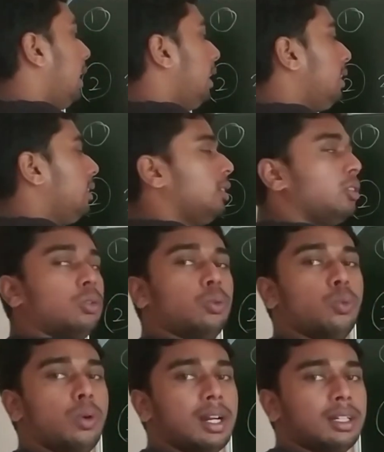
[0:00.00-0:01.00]
add
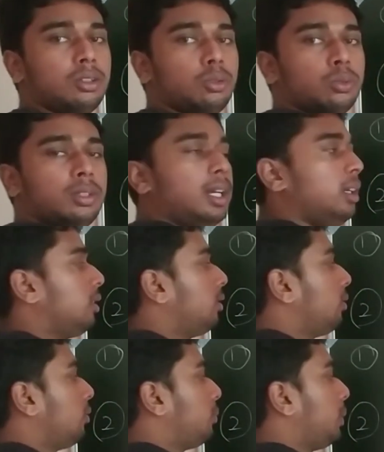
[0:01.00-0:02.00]
1 to the
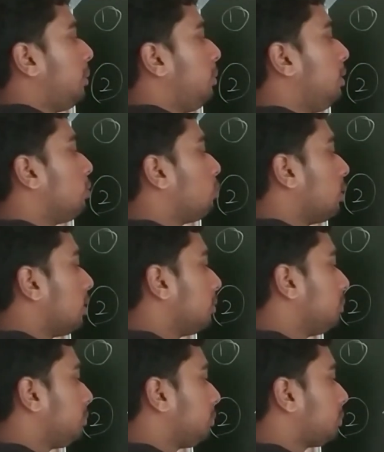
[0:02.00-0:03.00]
previous one.
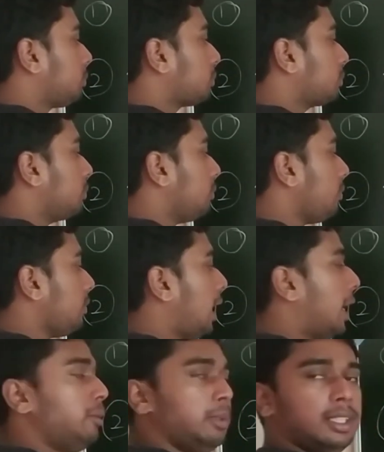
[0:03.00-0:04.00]

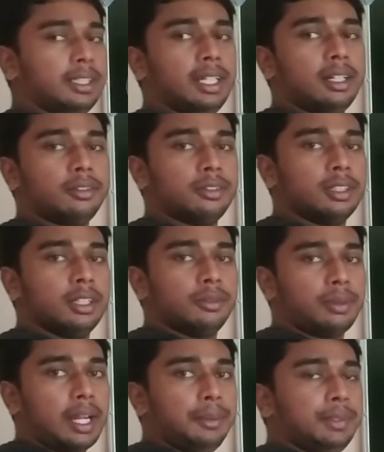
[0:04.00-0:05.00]
I mean here
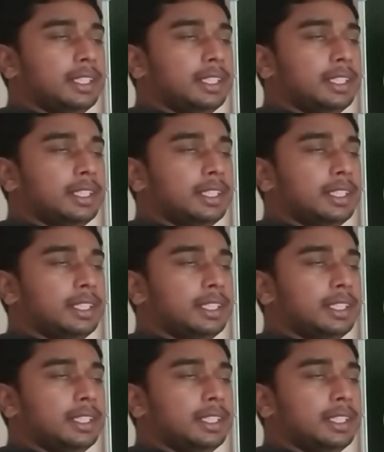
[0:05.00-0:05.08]
5